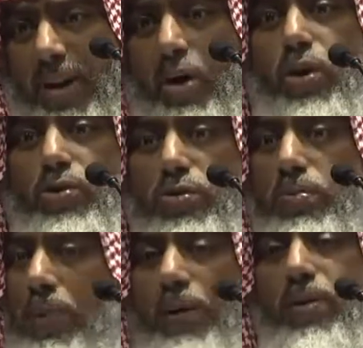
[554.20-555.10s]
He owes
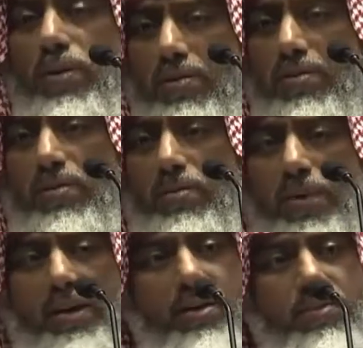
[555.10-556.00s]
people
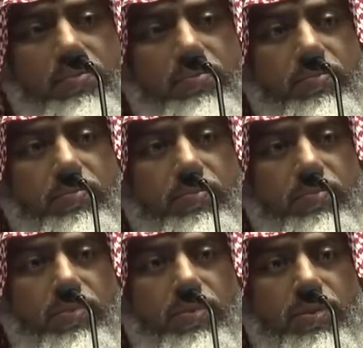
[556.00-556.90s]
money. He
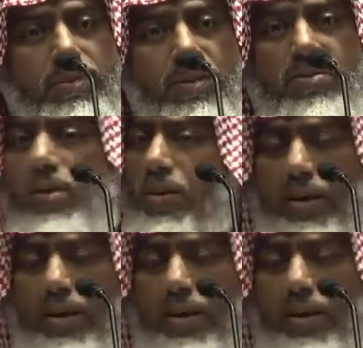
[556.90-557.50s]
said,